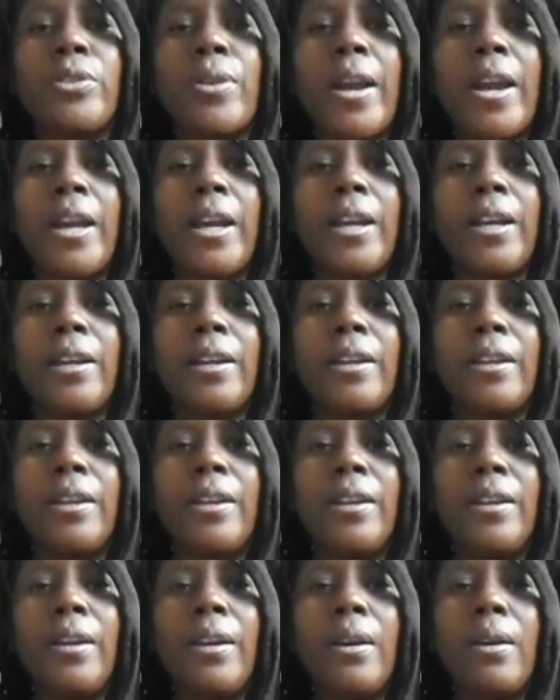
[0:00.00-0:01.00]
try
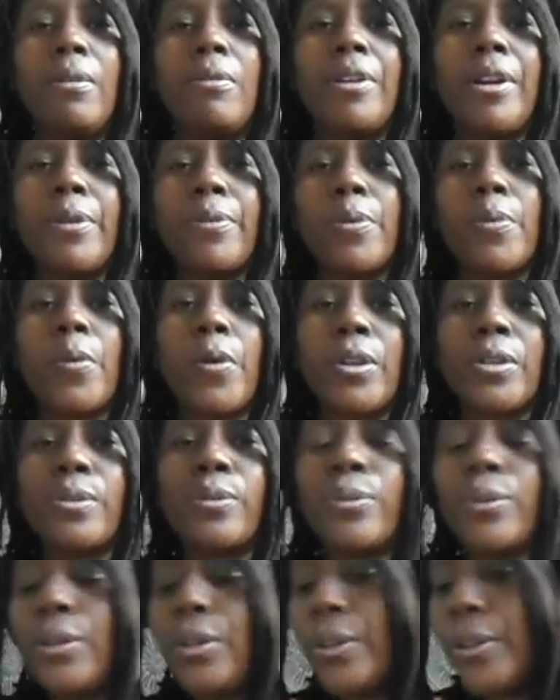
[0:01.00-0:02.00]
whatever works
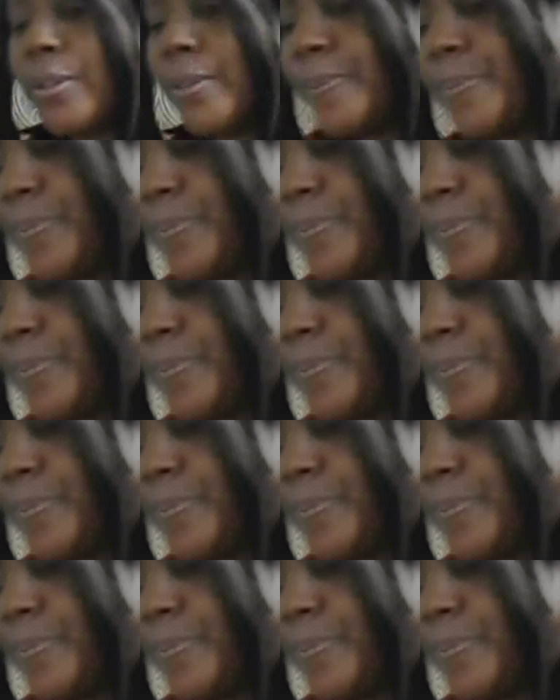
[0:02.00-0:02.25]
for you.